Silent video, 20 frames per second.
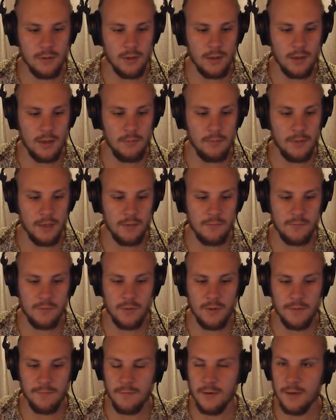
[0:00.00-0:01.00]
Here
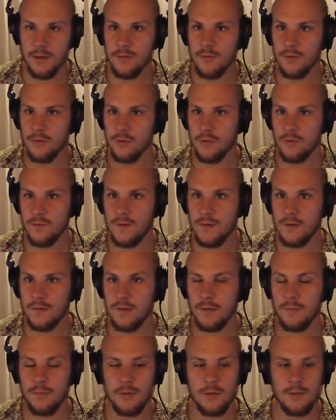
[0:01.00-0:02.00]
you can find it on
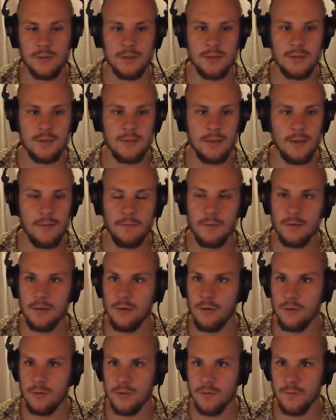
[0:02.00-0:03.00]
utility, but there's
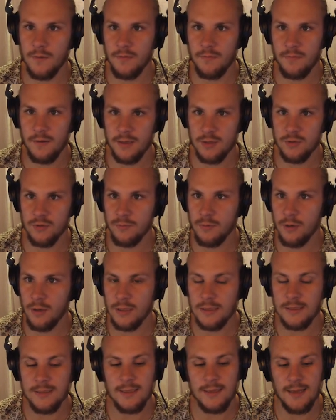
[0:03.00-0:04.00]
definitely loads of effects or
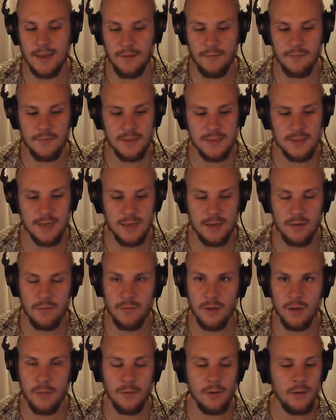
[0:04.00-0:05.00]
plugins that have this kind of
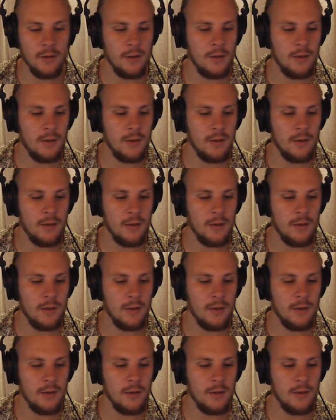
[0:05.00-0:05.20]
knob.